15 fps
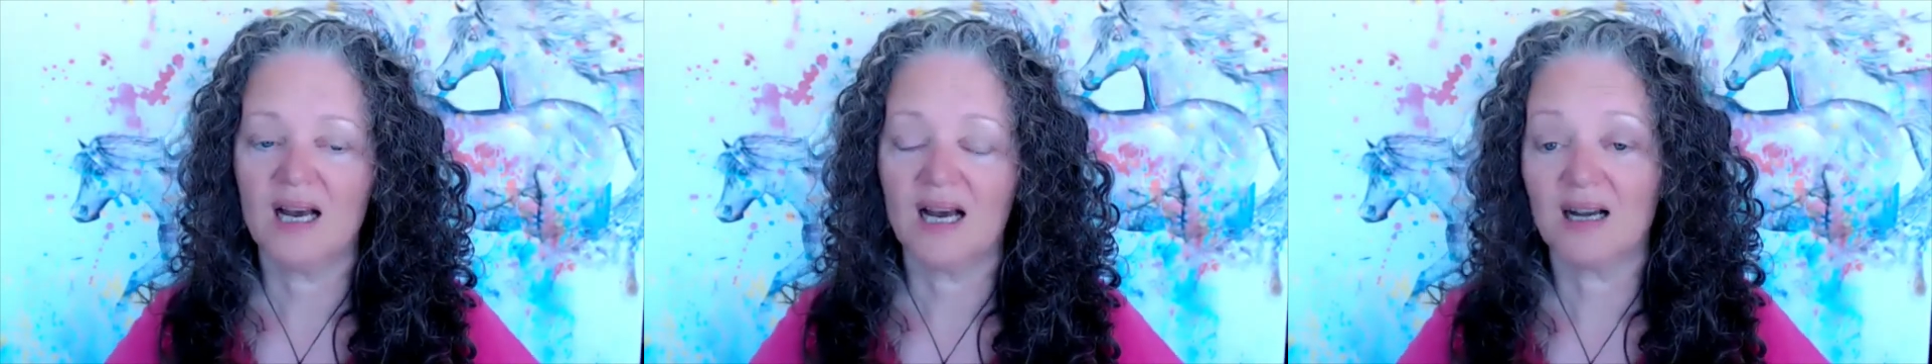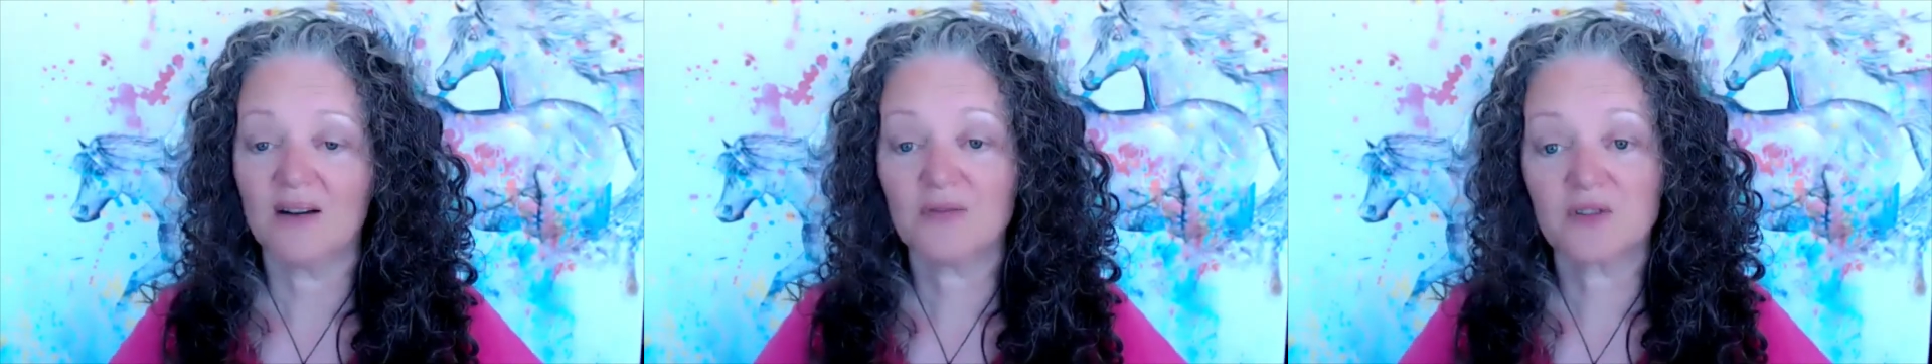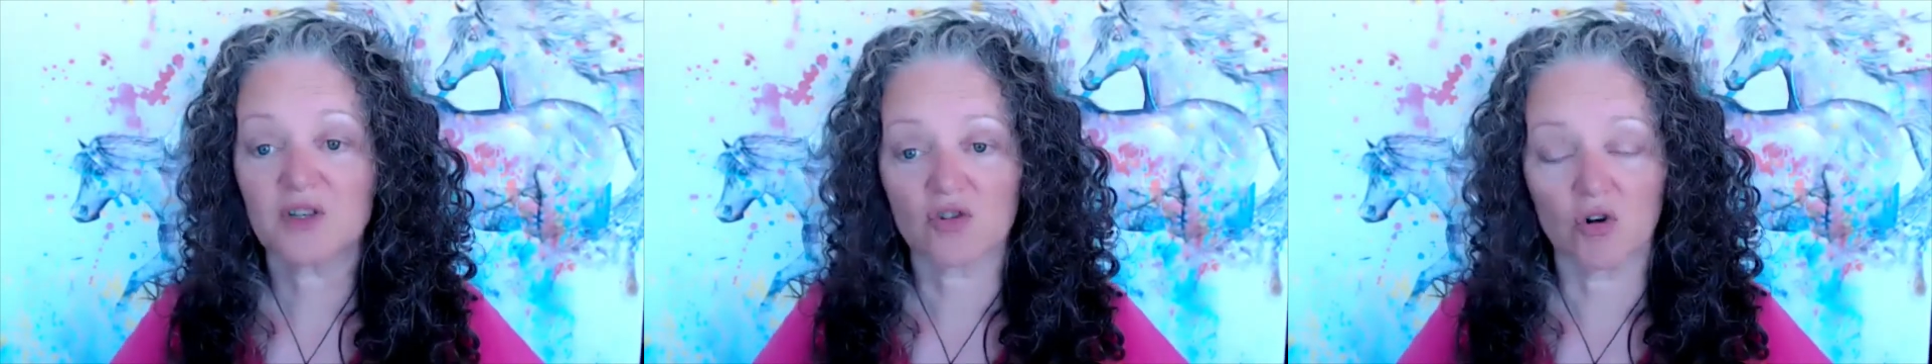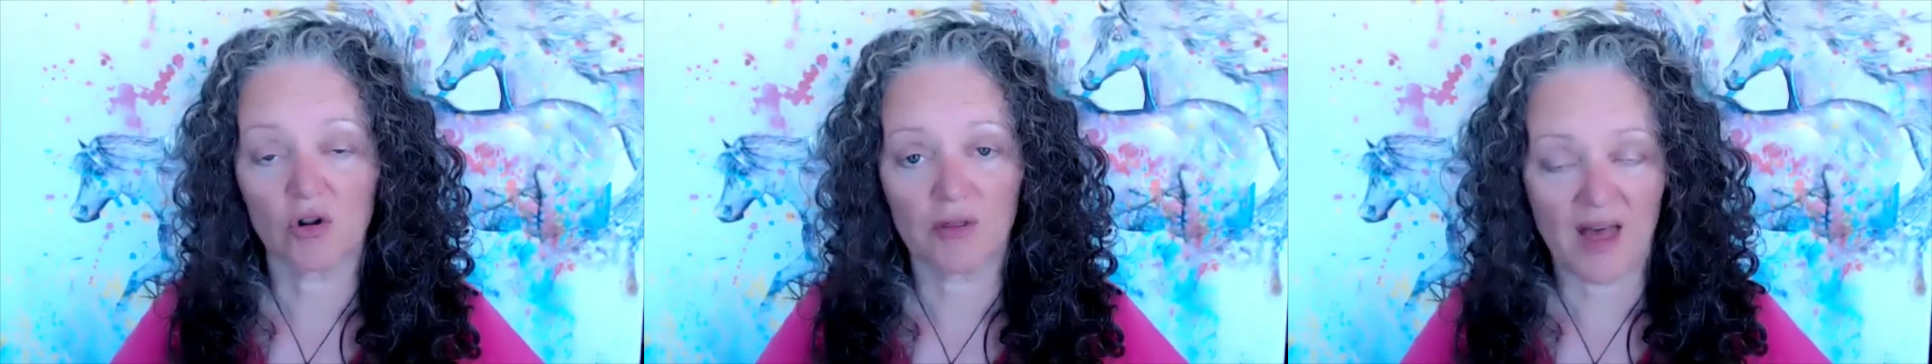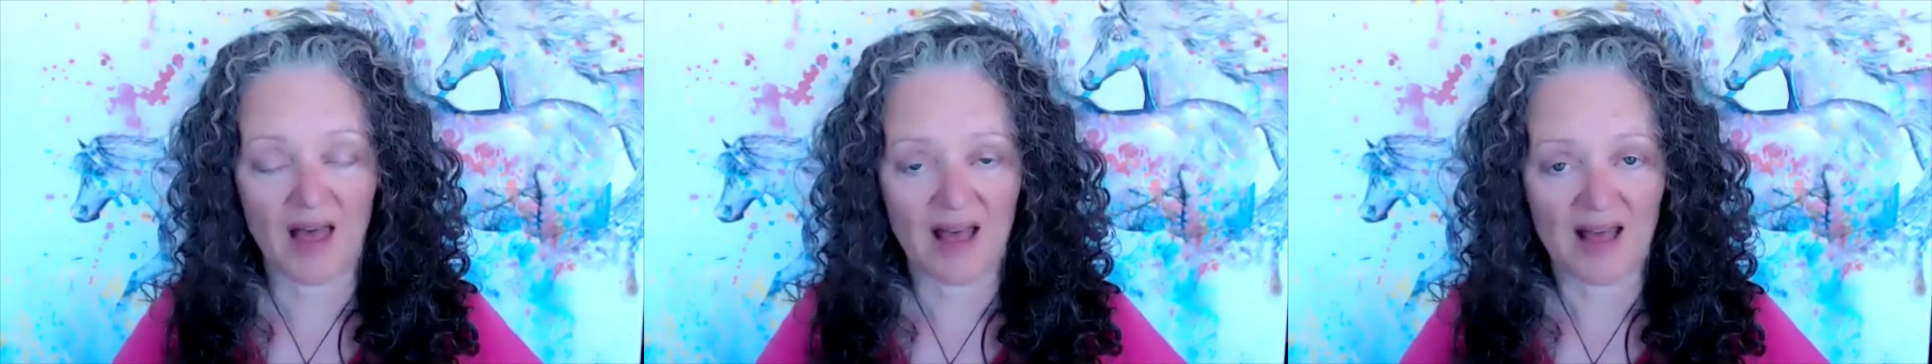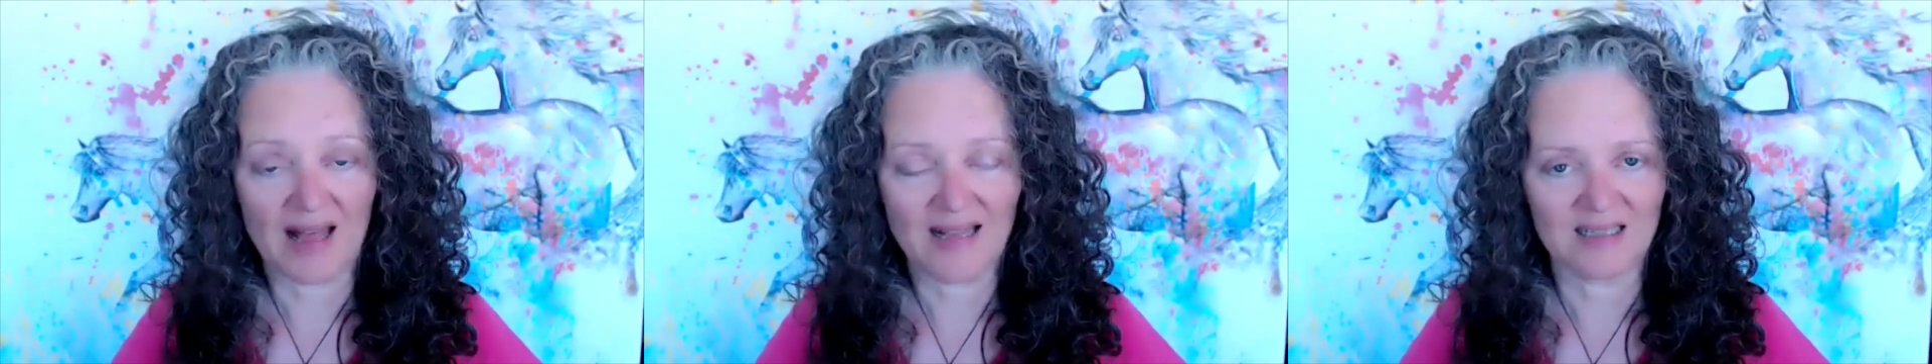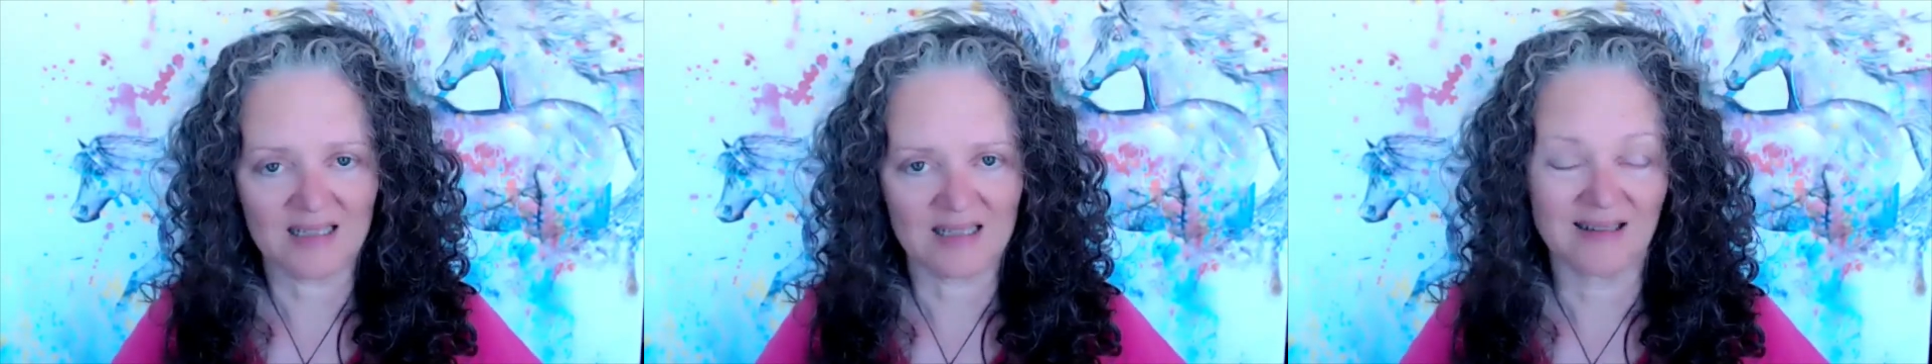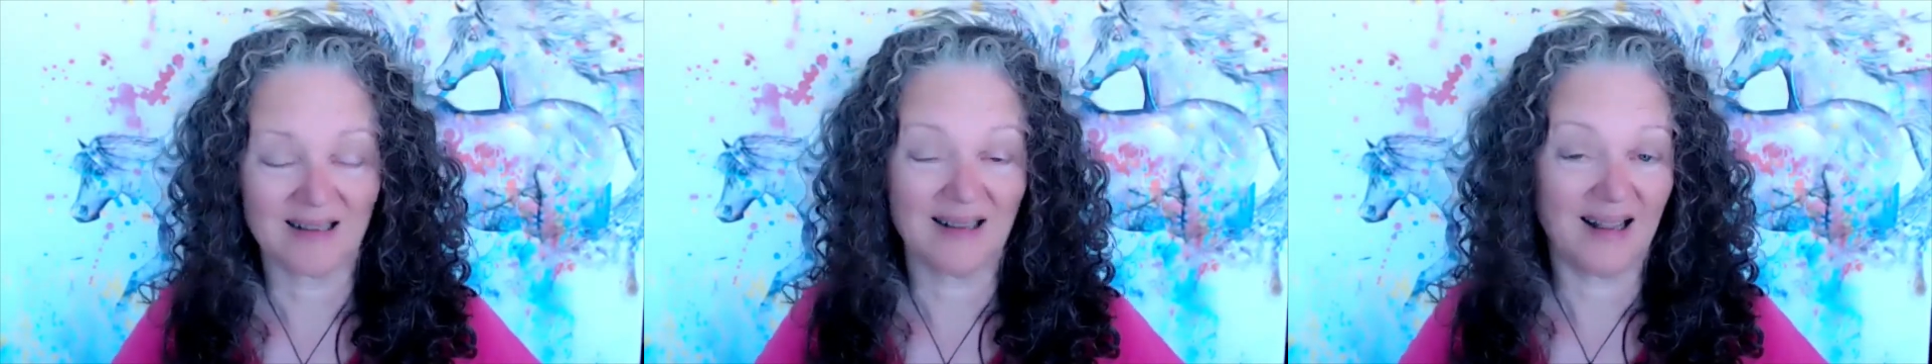After all that,
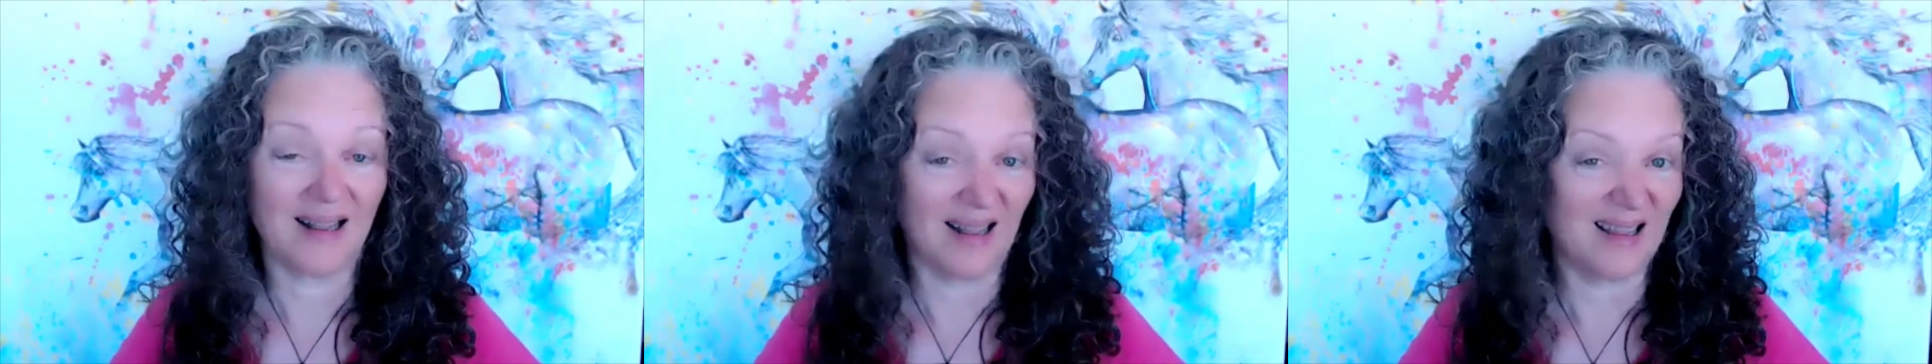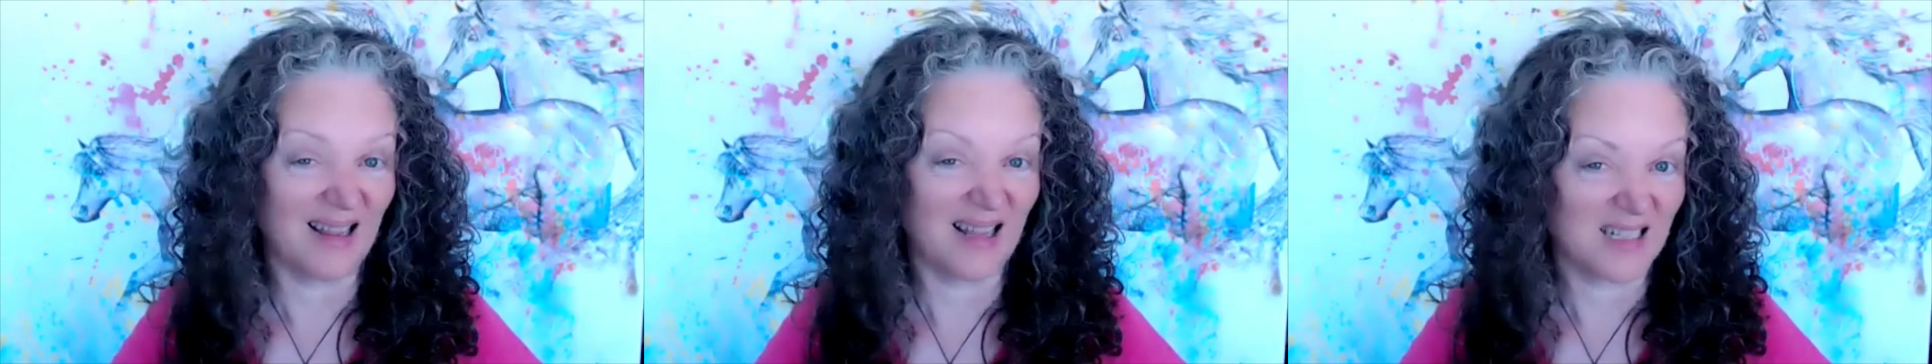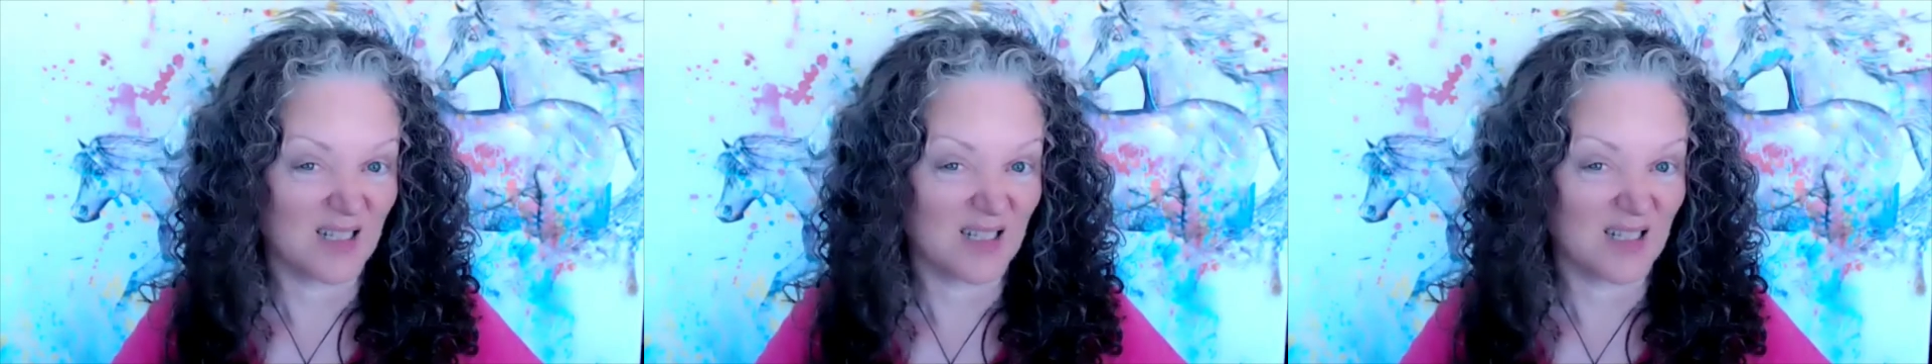and